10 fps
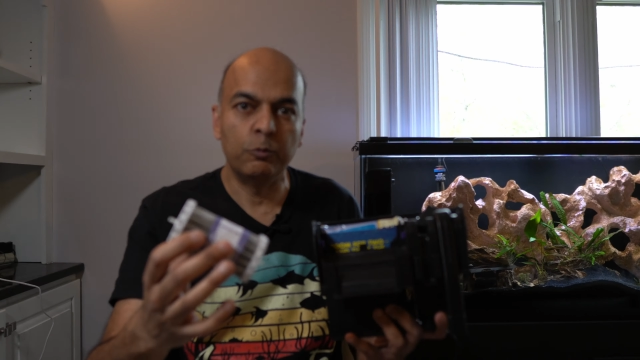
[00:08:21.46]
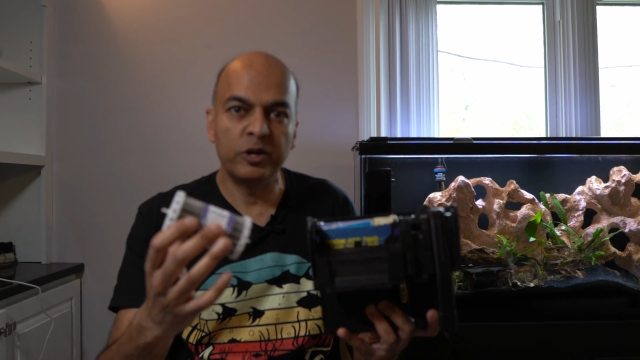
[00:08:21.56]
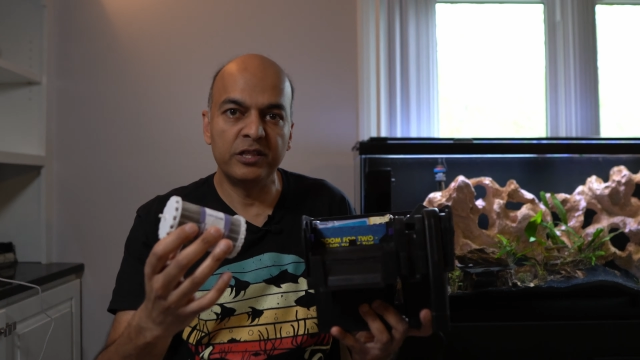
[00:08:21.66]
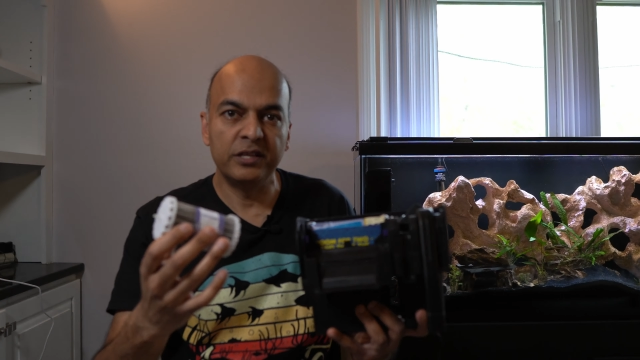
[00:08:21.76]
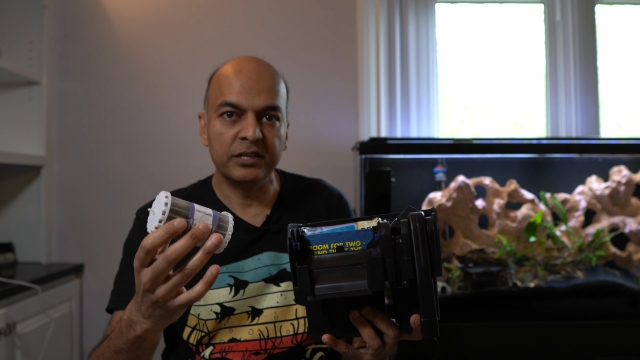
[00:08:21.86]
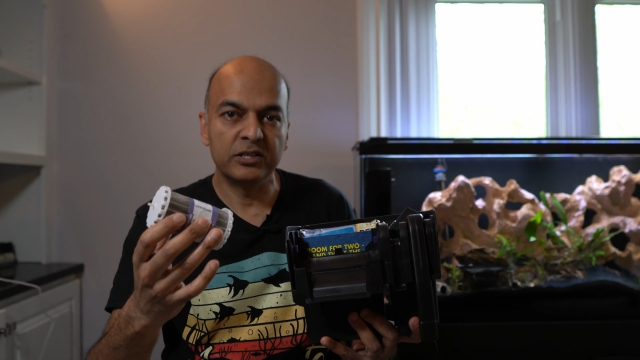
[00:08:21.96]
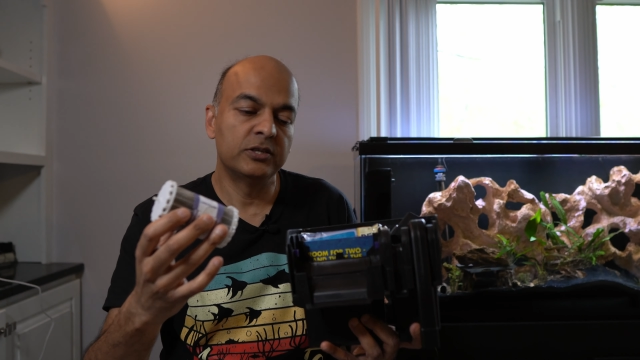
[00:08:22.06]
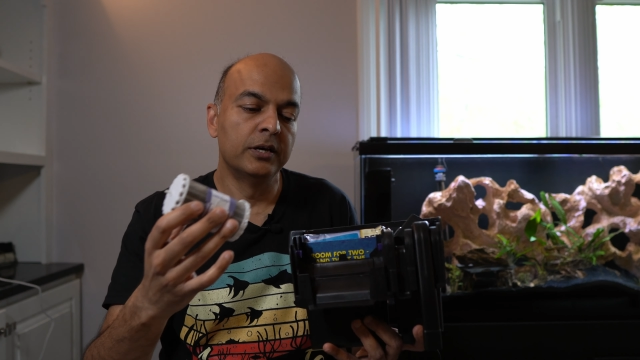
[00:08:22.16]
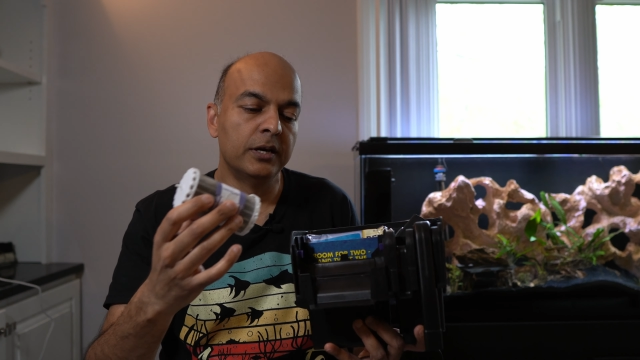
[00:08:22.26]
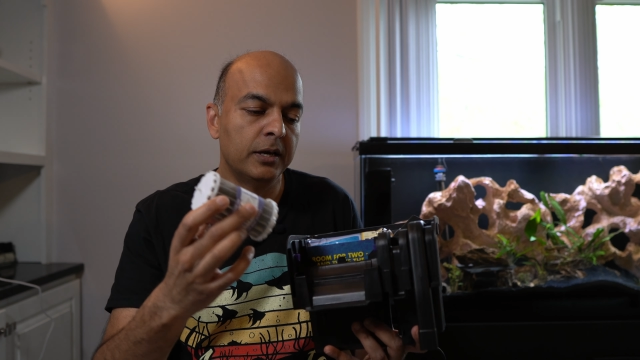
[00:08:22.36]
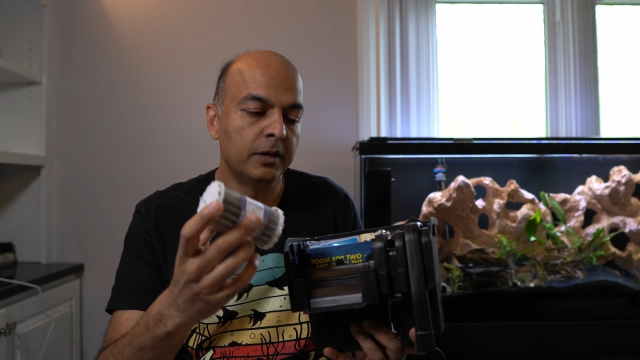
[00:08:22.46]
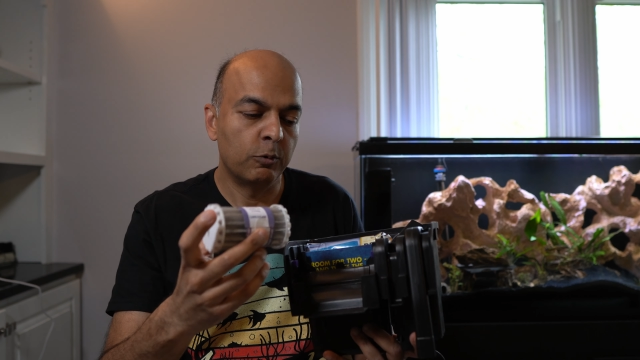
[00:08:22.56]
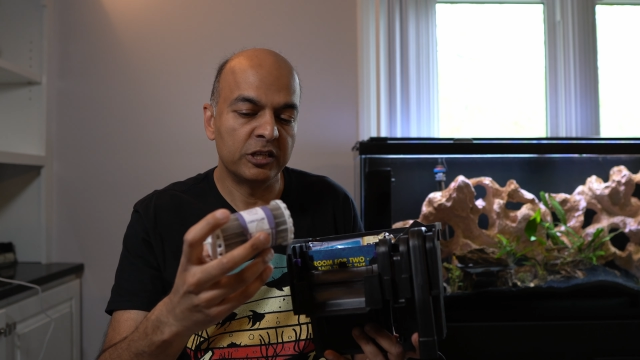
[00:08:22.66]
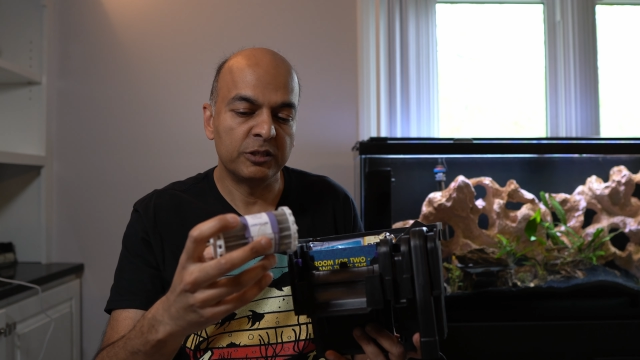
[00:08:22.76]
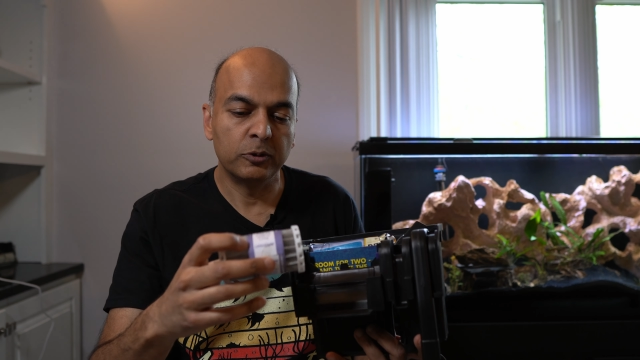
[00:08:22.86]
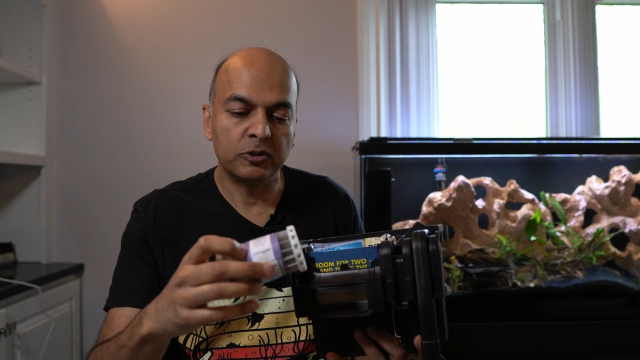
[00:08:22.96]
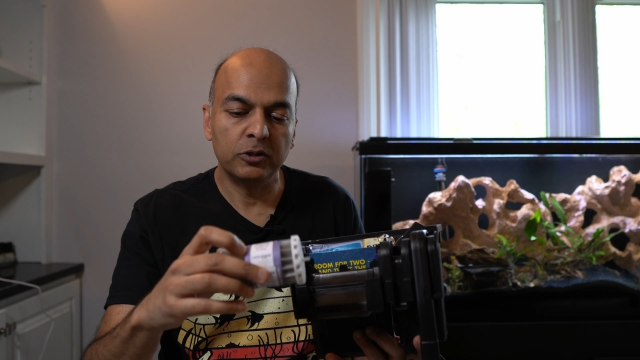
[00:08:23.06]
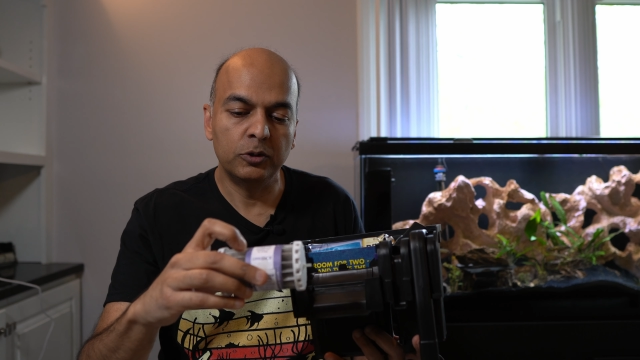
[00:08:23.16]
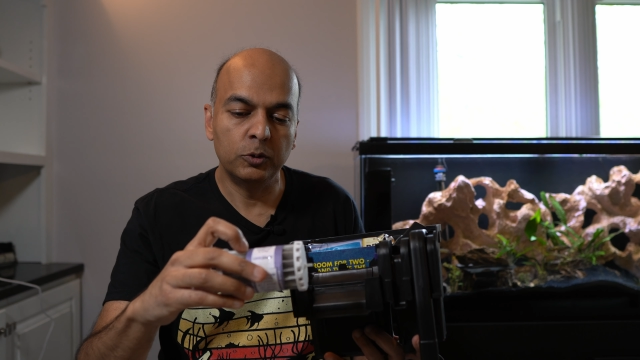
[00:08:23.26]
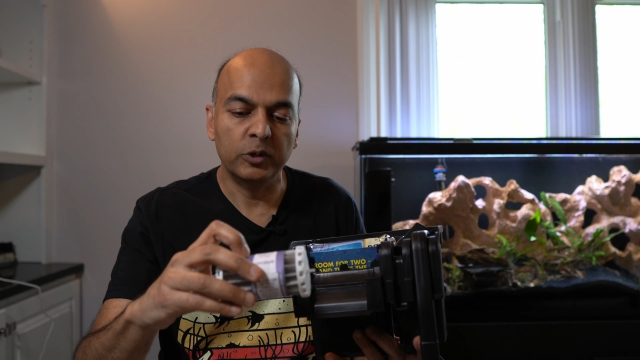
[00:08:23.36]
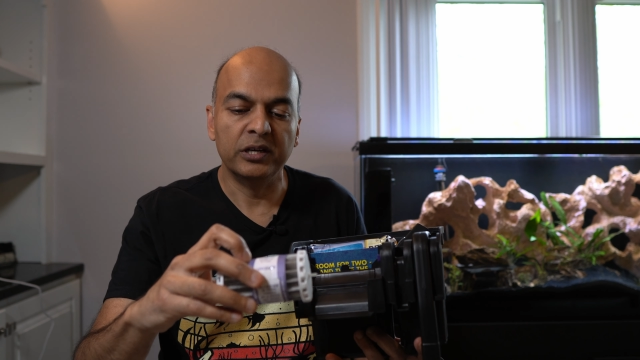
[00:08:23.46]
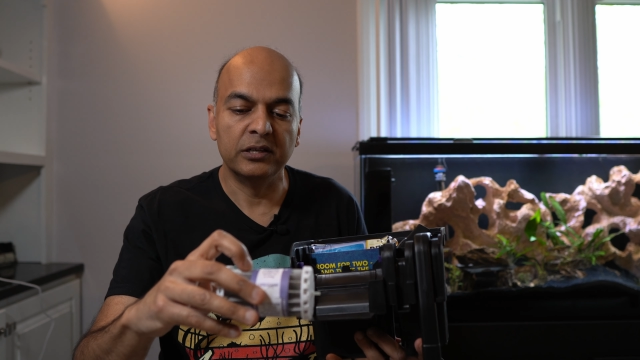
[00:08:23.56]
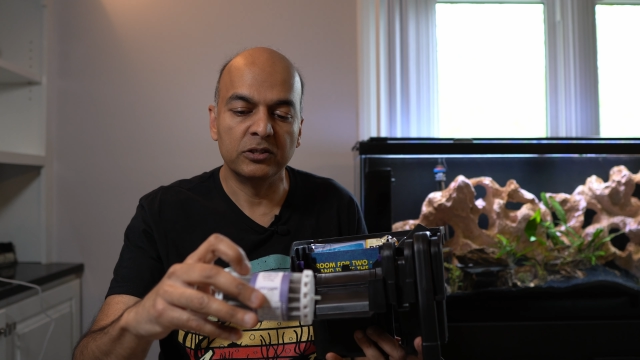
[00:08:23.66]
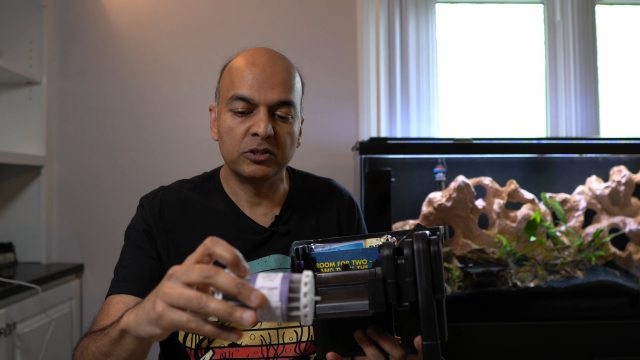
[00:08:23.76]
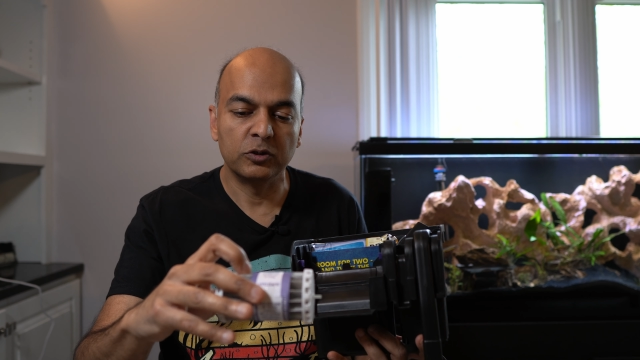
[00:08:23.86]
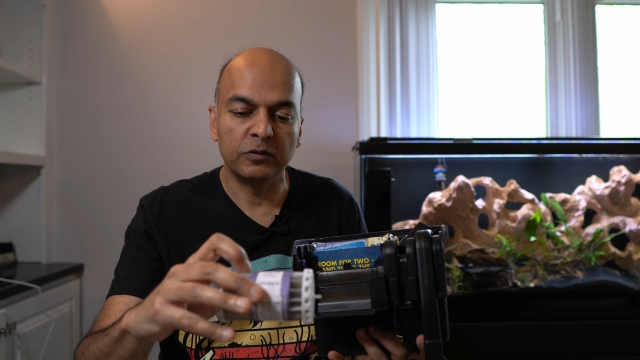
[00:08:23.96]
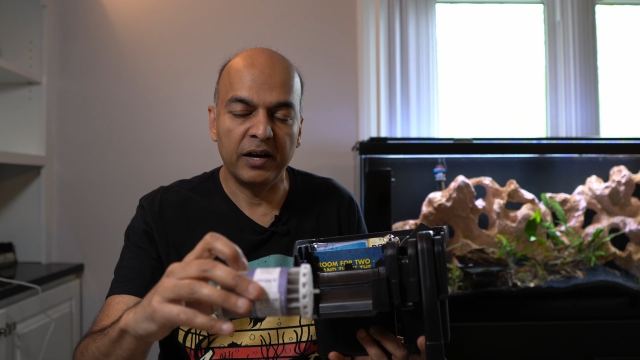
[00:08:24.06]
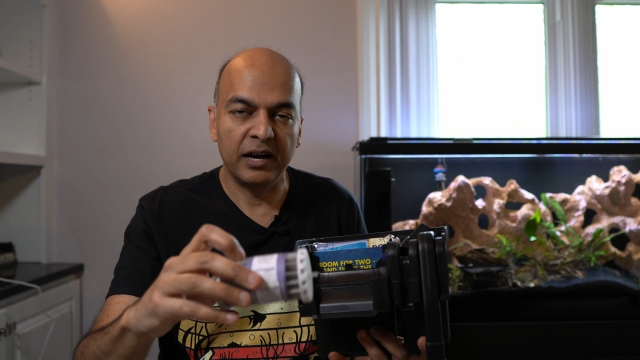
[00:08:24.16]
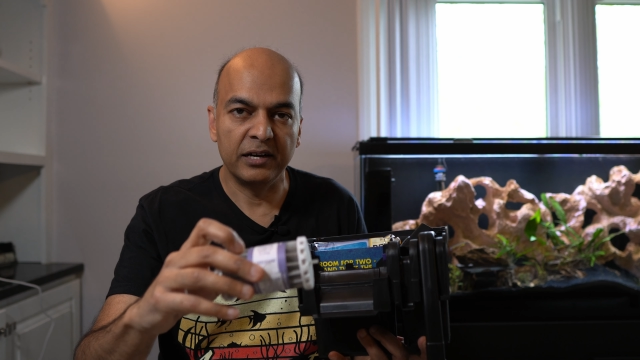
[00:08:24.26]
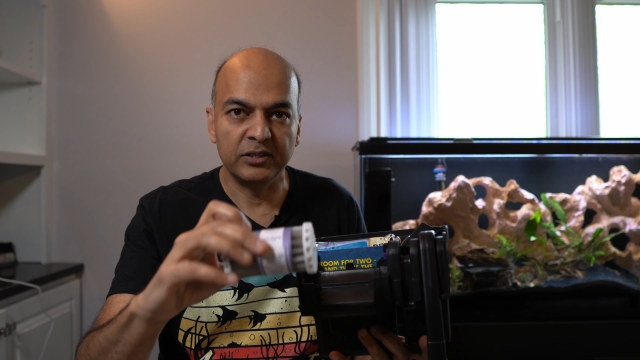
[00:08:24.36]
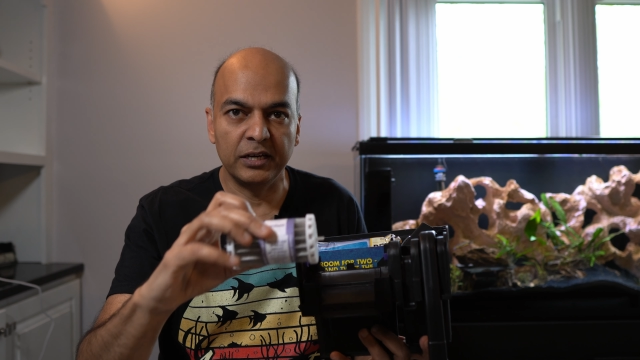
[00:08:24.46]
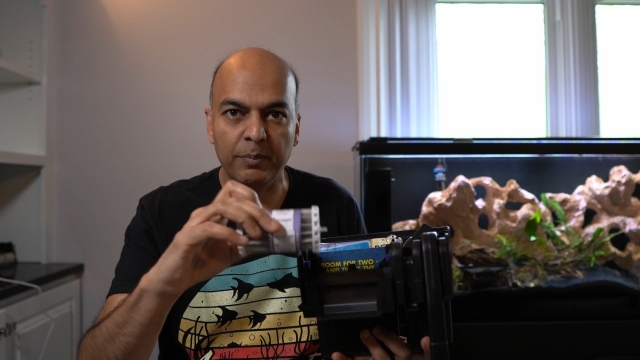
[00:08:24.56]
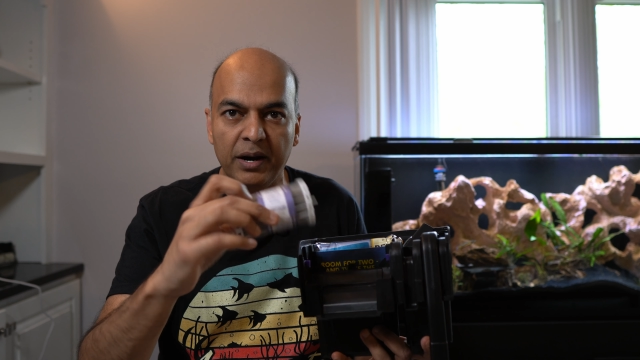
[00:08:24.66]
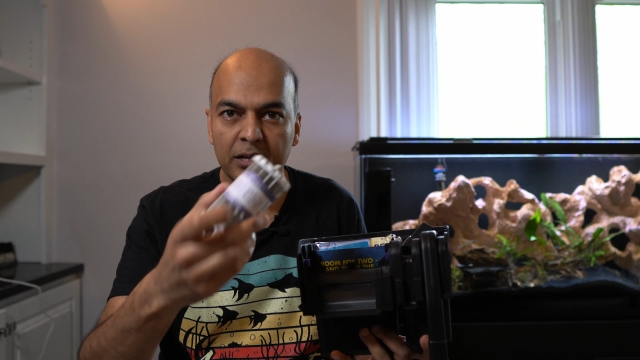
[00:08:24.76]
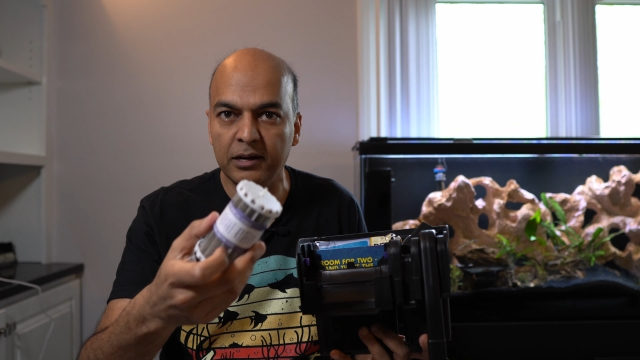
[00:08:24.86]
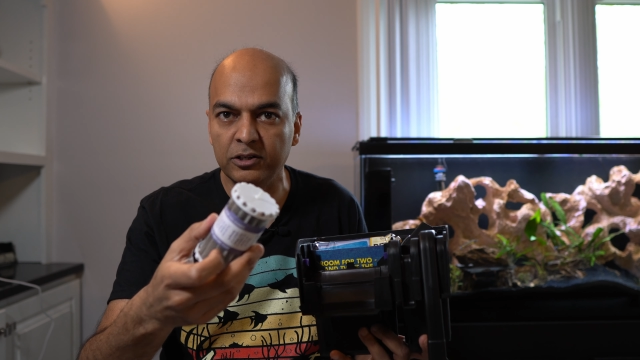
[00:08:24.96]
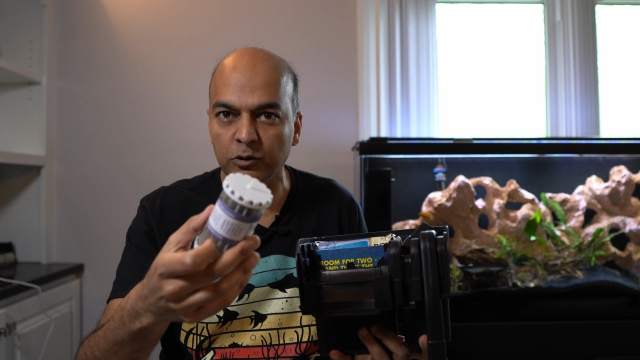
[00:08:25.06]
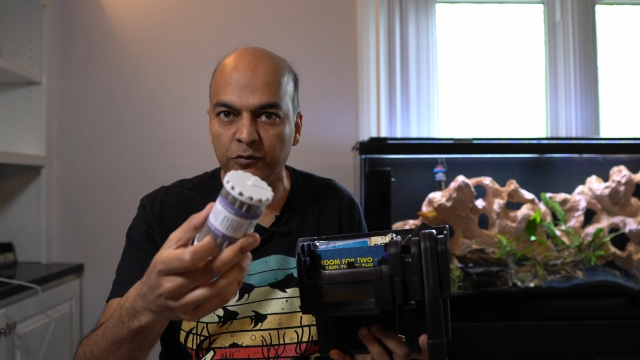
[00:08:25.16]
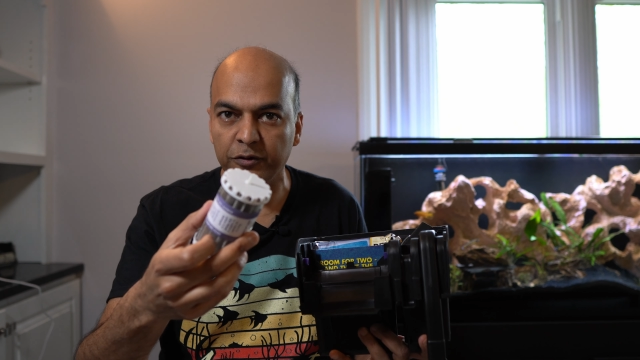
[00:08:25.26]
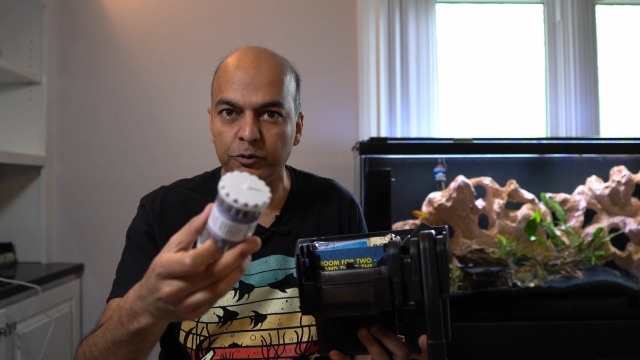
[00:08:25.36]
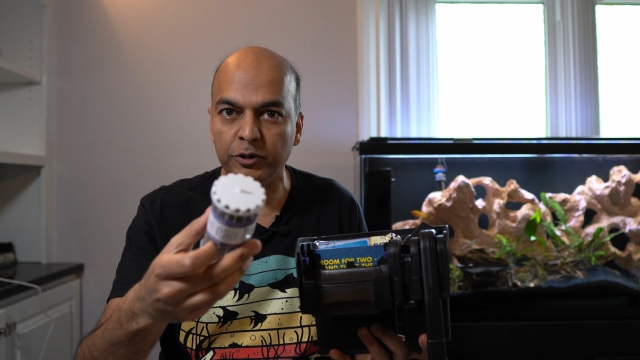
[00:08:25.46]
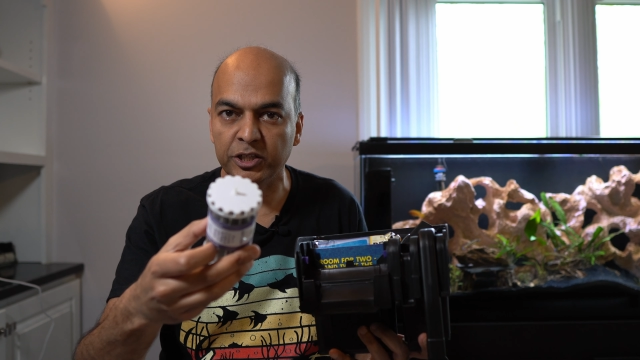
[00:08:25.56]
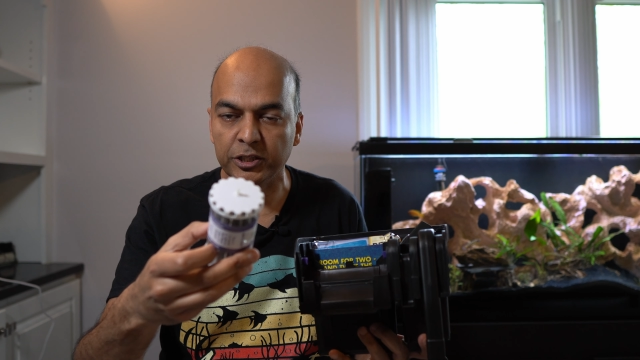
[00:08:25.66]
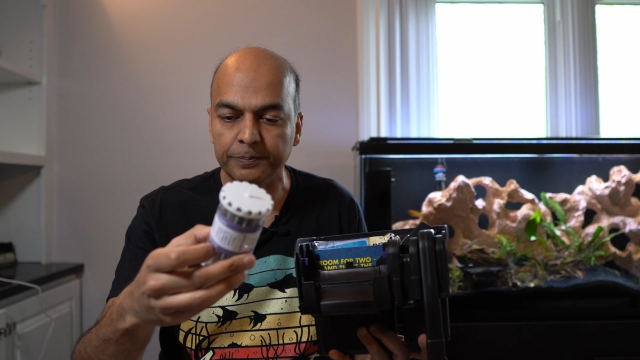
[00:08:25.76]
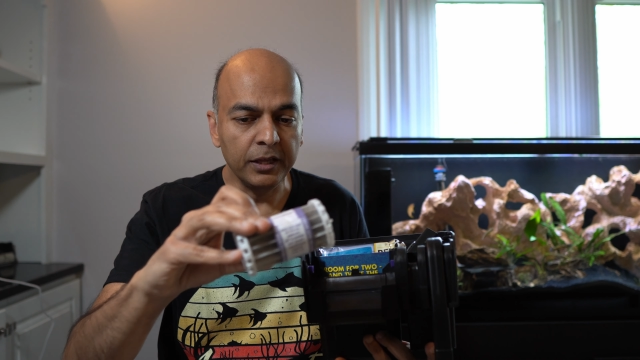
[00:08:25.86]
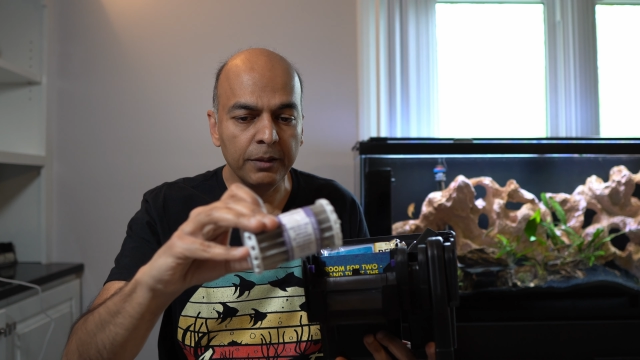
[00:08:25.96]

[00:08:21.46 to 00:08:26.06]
with this, what it's supposed to do is serve as a biological filtration.